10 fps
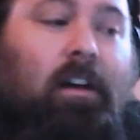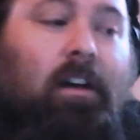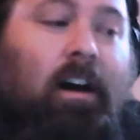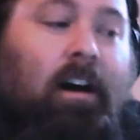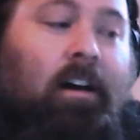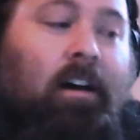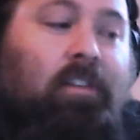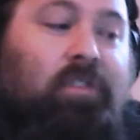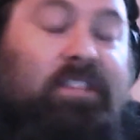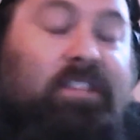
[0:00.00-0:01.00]

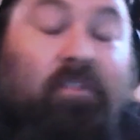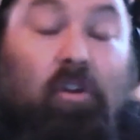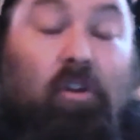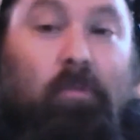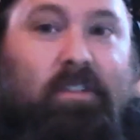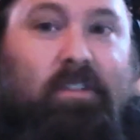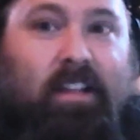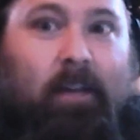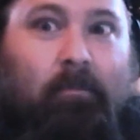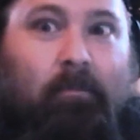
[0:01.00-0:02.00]
transferable to
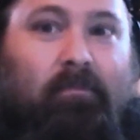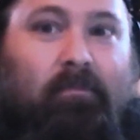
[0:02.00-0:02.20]
them